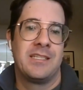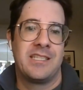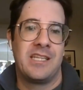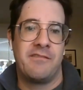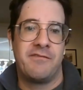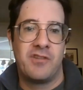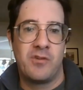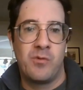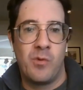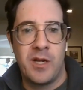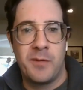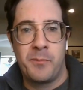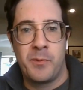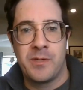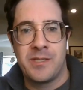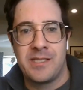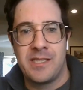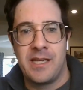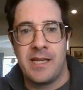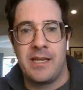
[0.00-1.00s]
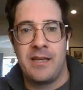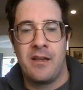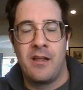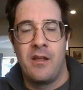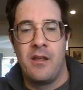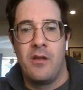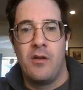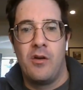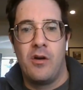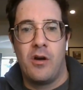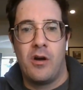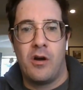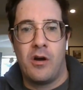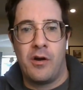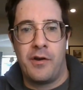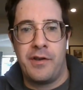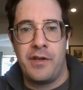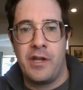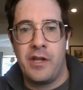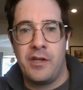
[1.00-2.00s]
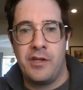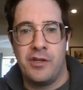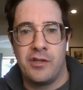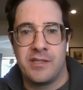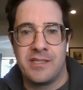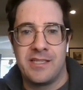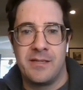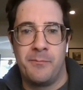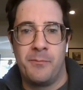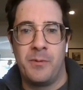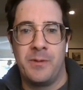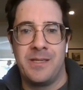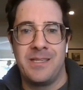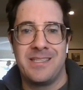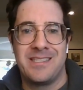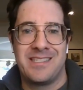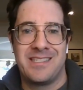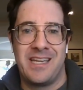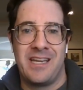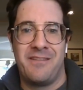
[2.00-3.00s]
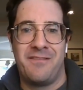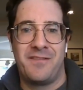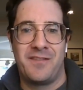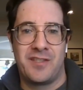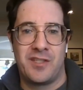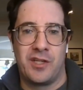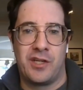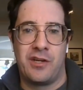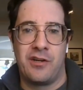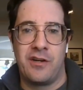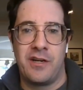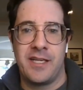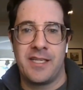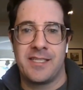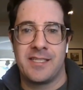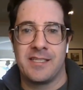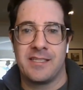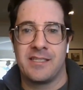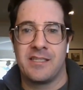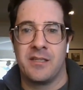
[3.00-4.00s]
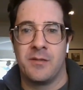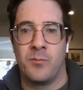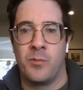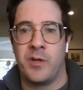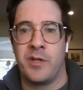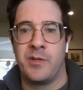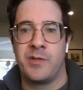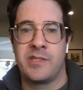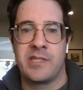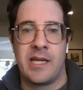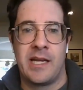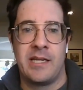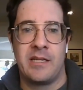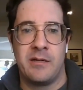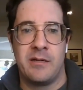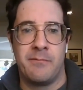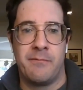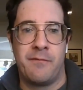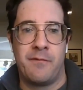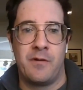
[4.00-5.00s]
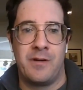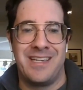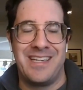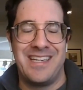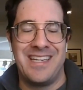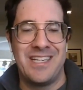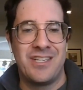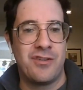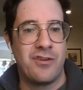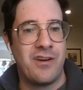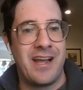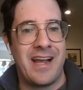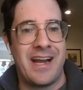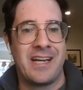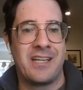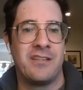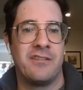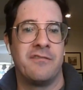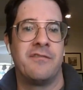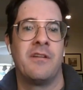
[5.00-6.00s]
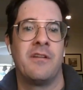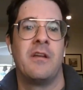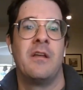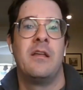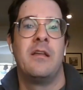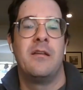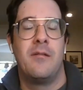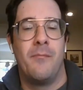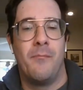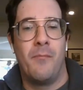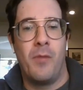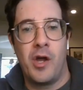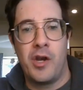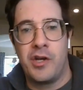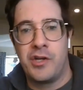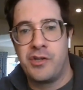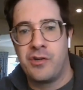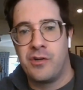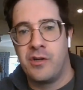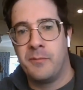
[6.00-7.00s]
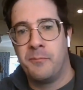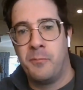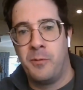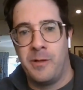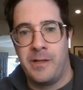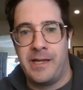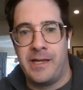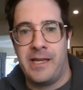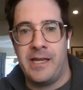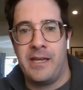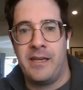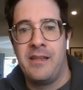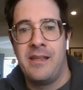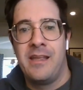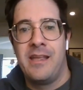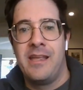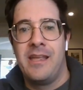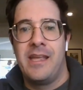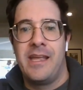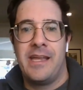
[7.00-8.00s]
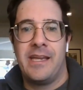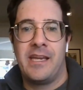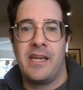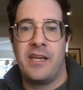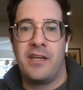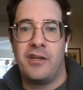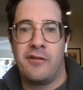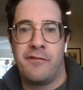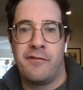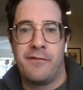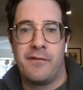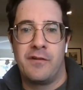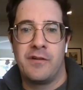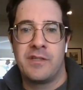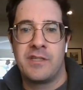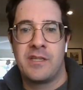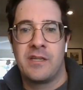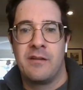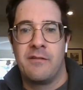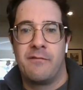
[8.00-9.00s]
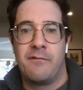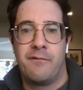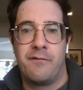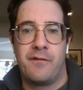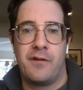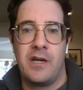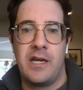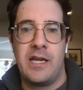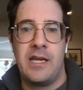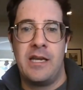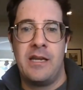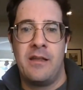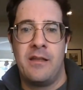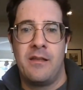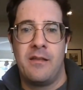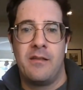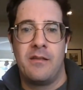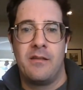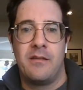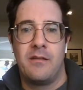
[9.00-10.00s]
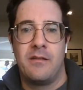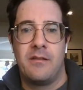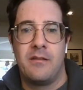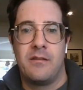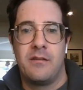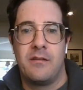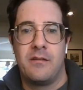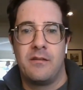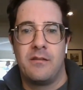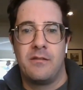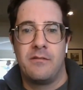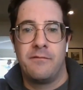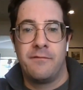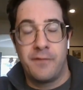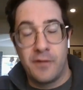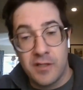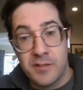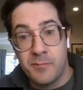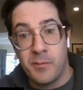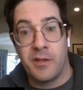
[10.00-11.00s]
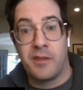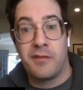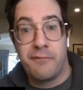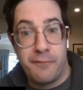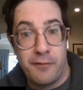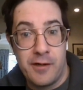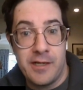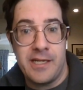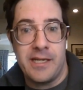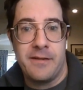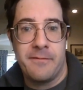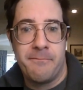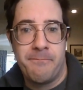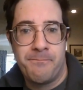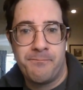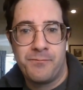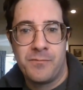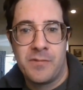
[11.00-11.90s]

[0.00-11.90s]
Save 20% on your Simply Safe security system when you sign up for an interactive monitoring plan and get your first month free.